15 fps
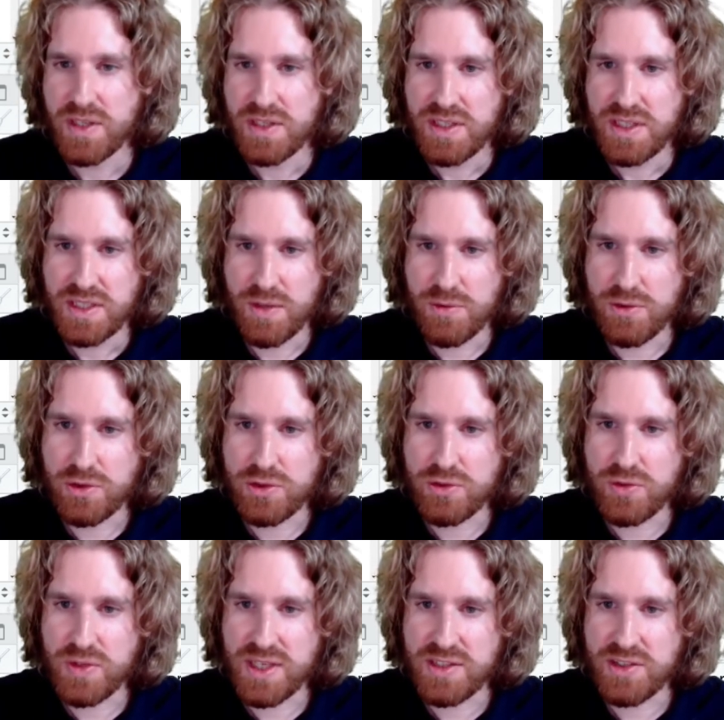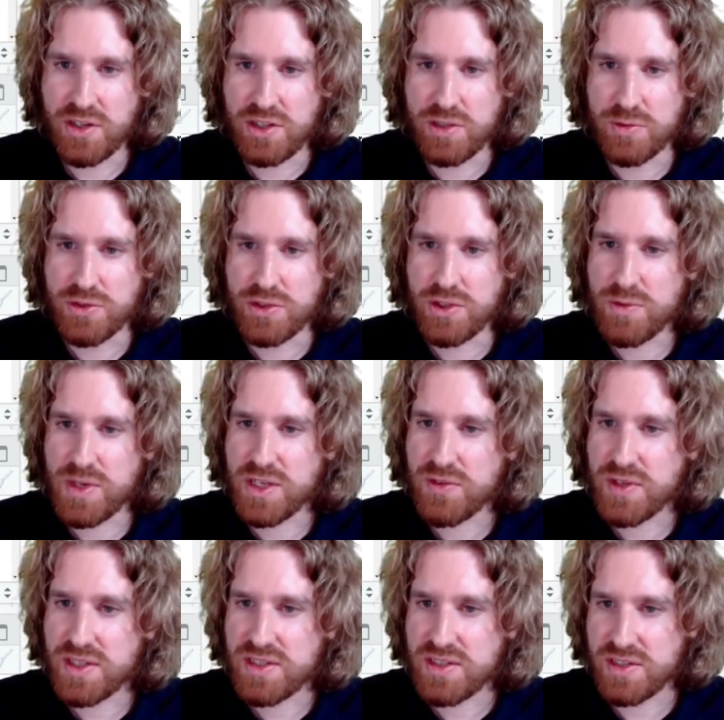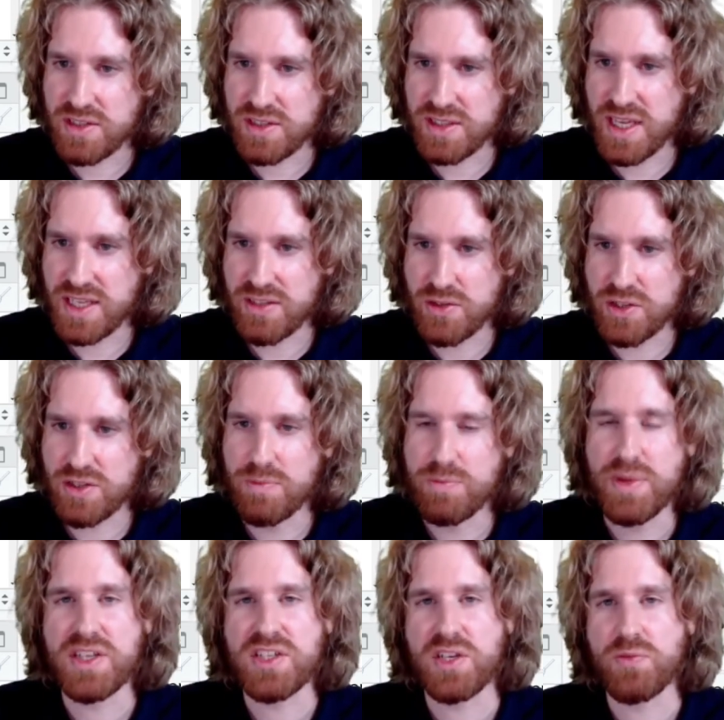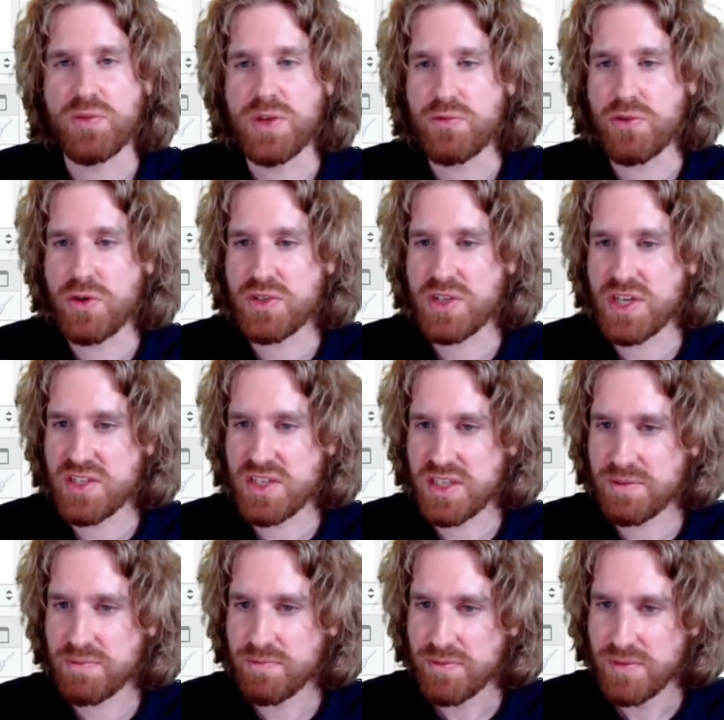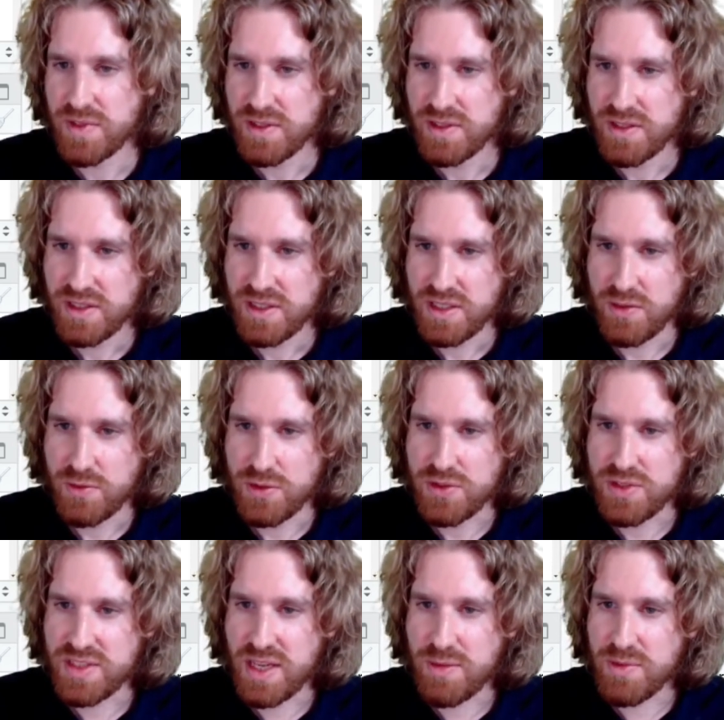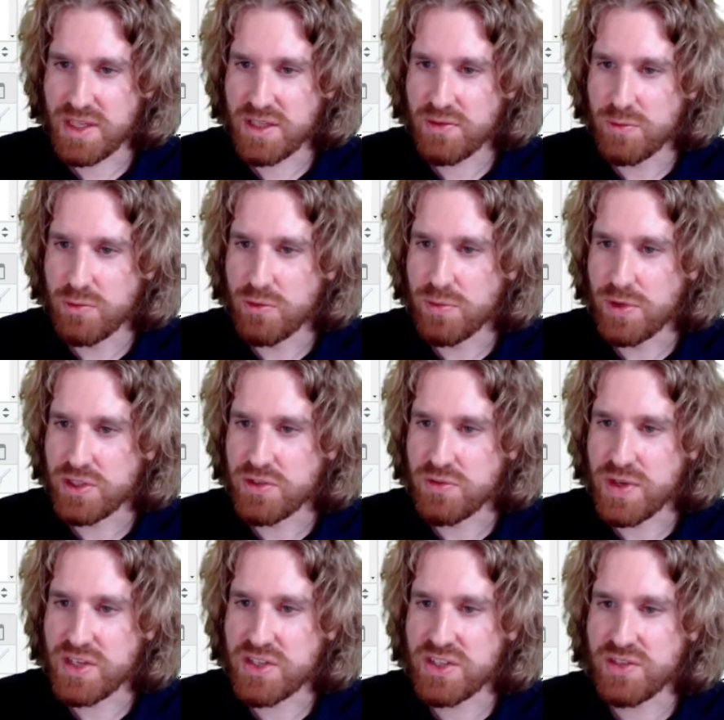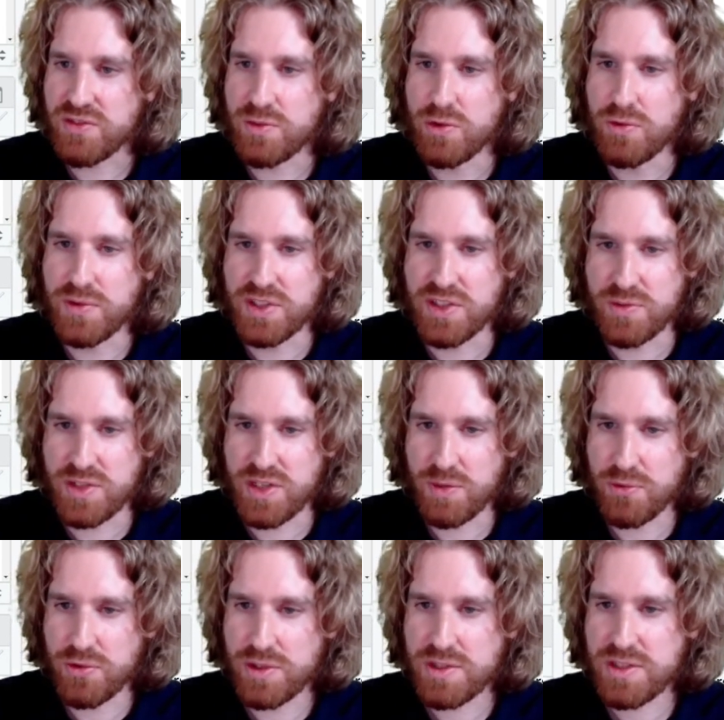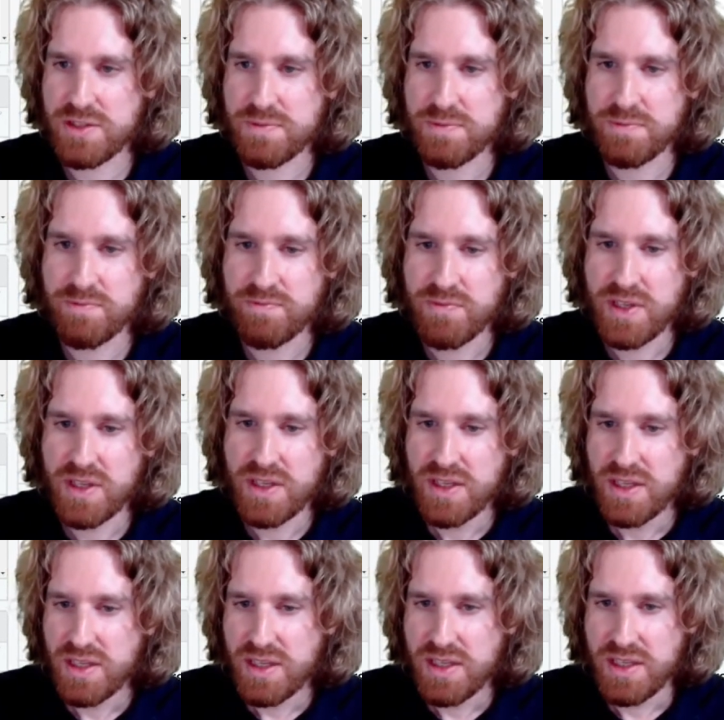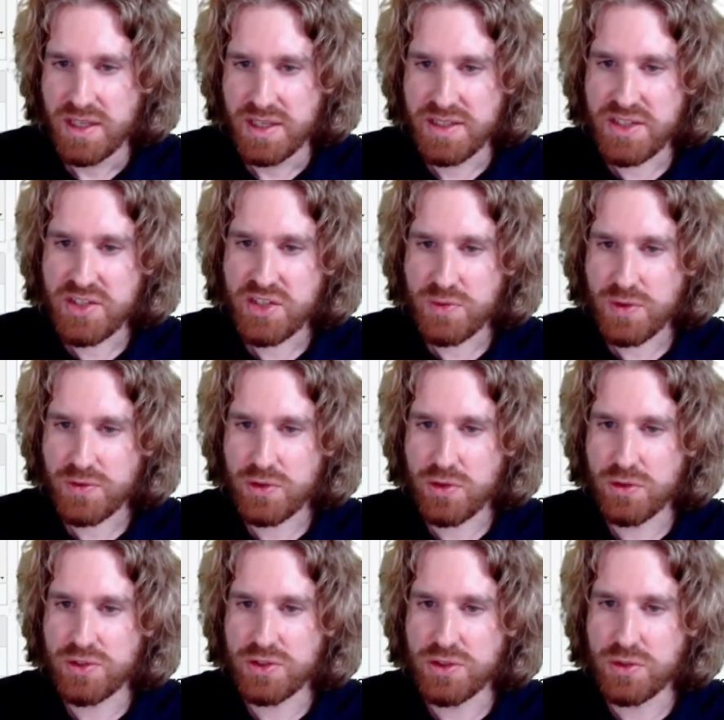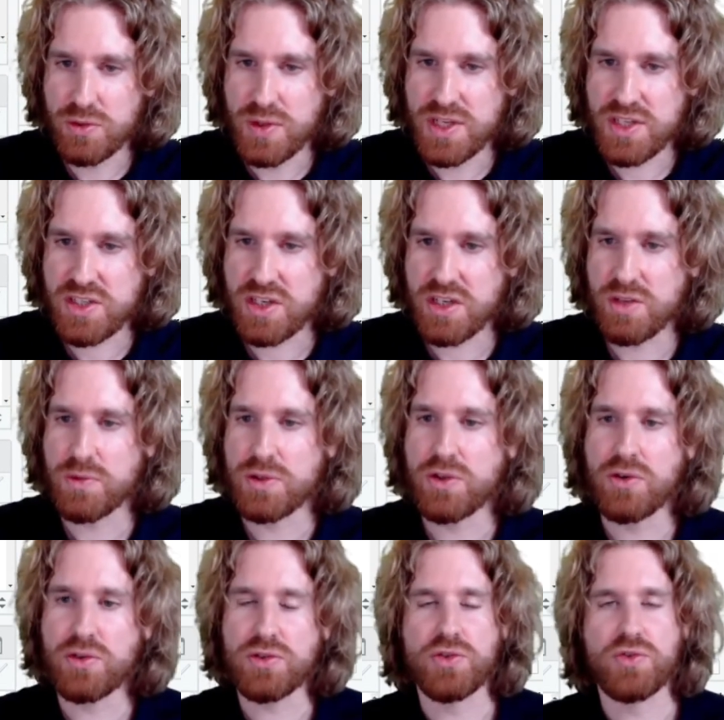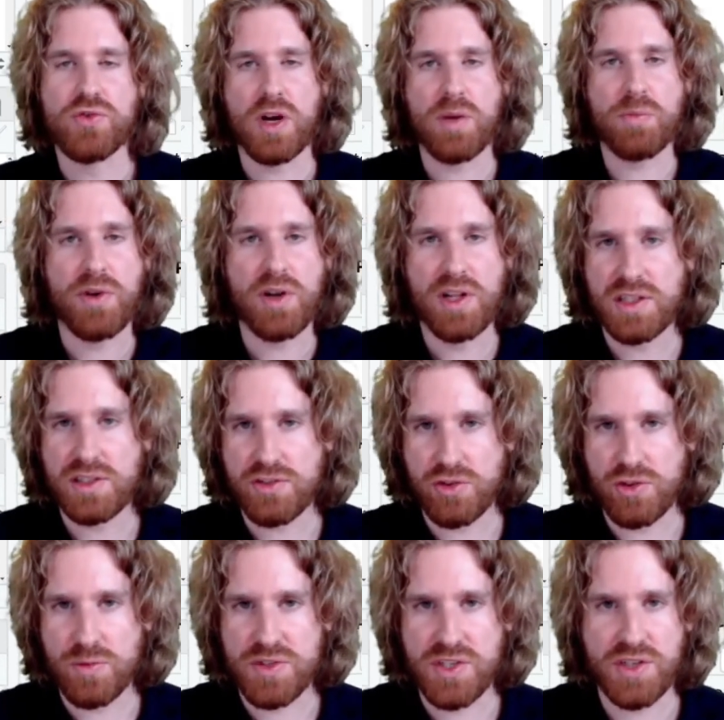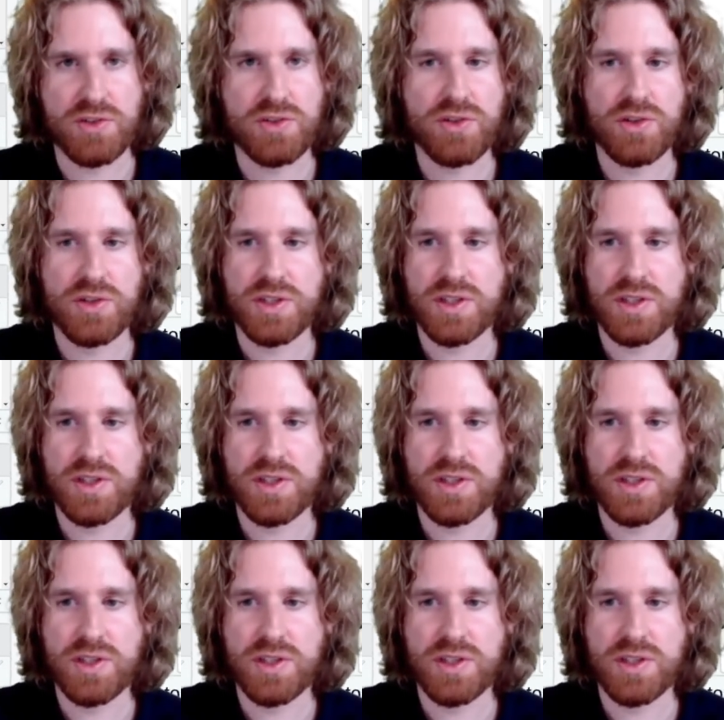Then we're going to create a document term matrix, again using some basic pre-processing. Here we use stemming, remove punctuation, and removing some stop words. In addition, what we're going to do is we're going to drop all terms that occur